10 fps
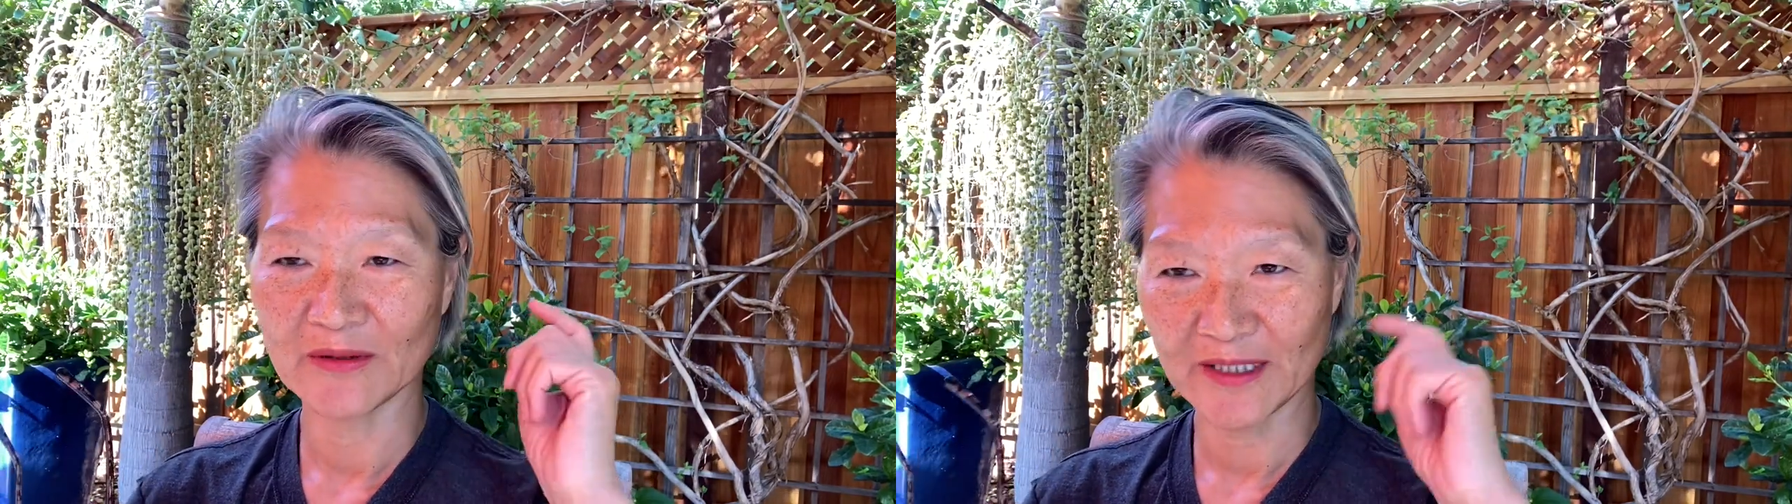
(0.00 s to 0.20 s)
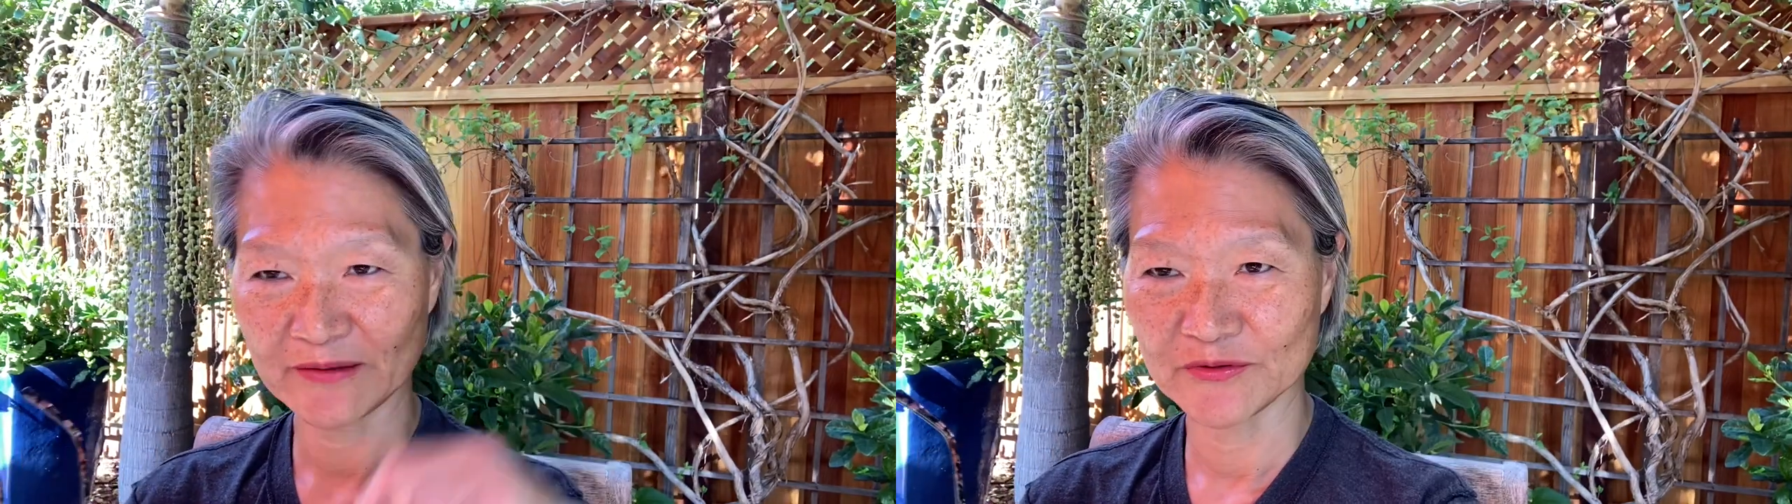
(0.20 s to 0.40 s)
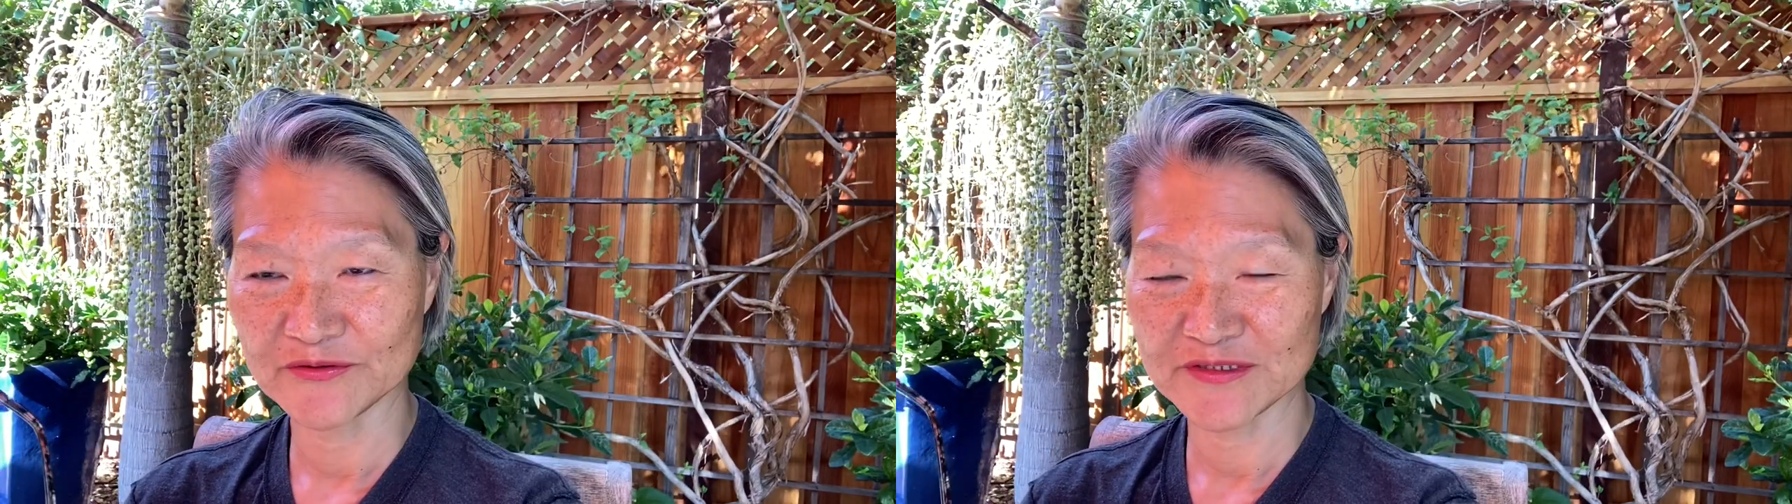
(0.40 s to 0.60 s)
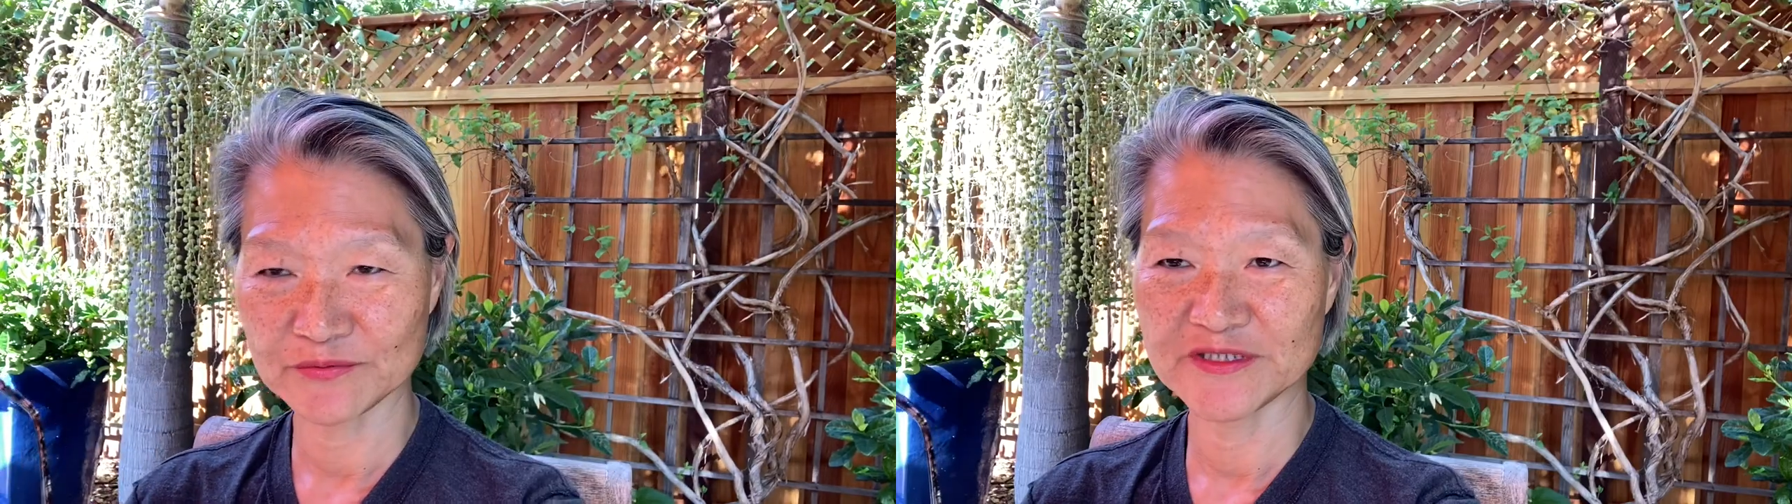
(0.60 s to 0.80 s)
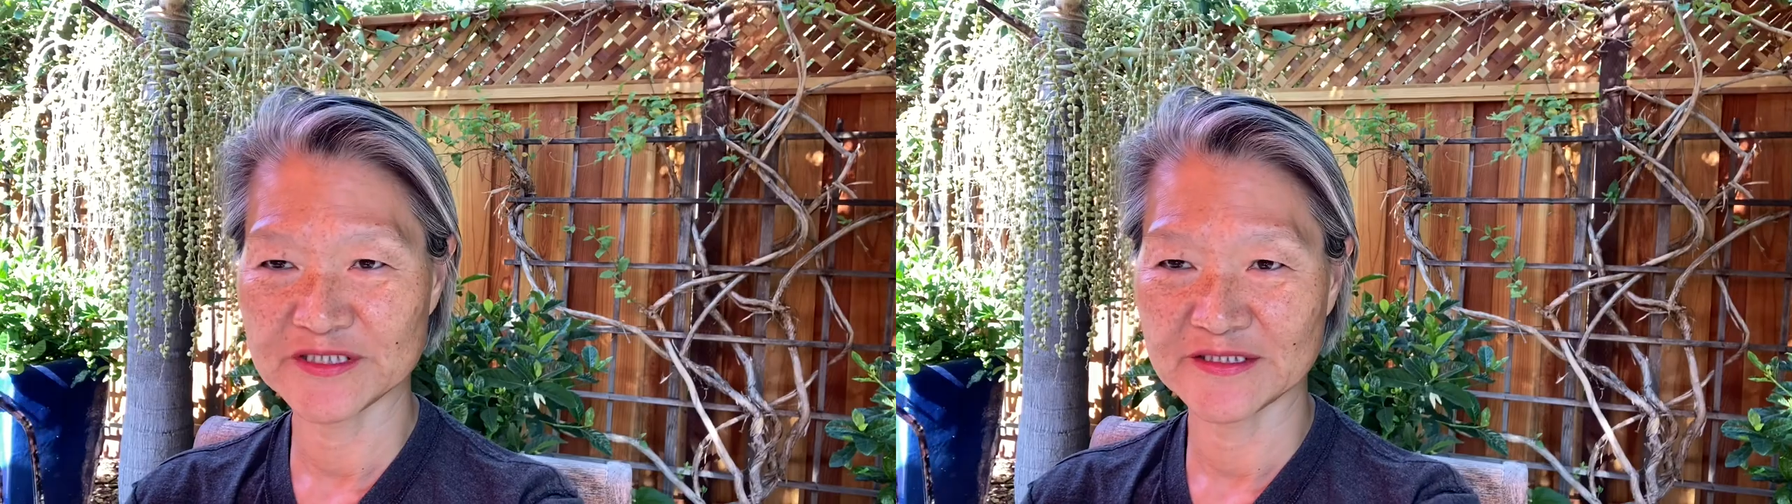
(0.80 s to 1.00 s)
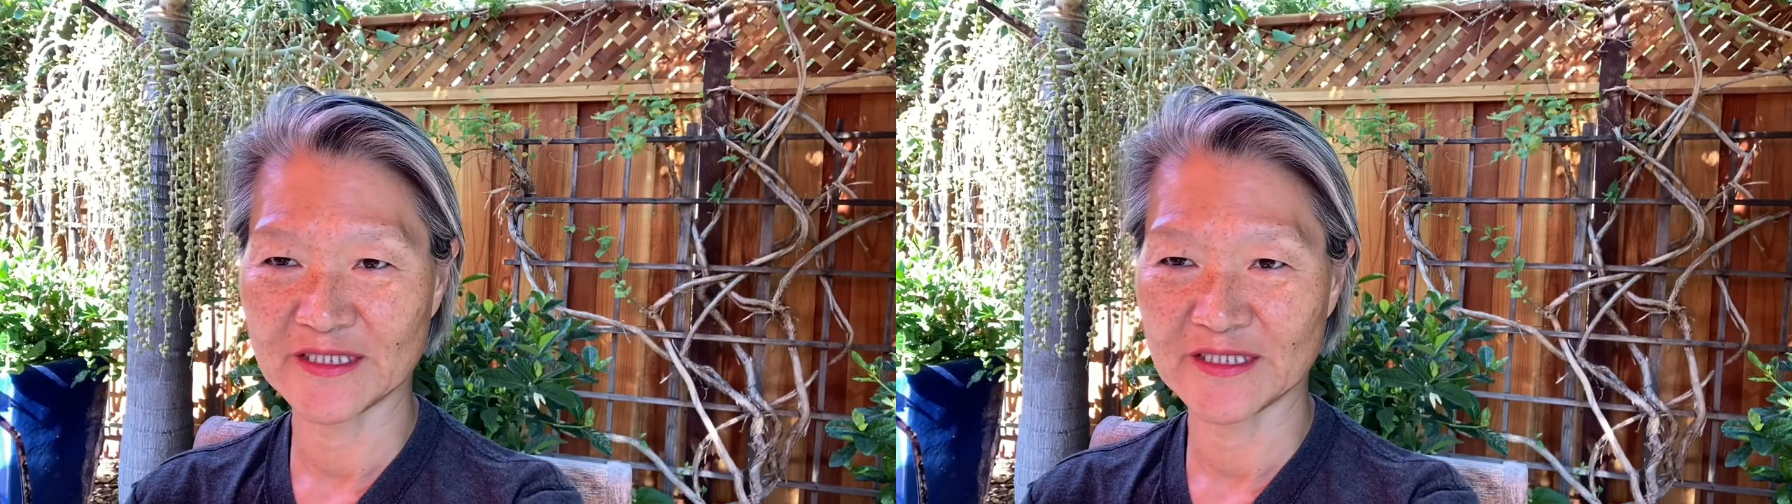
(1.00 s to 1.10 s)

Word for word: I will switch it